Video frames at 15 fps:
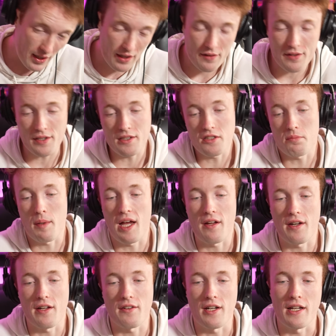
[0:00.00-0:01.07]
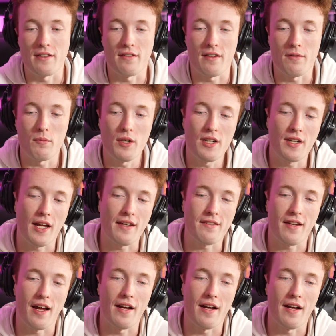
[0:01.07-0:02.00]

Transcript: No, he just bowed out nicely. What a nice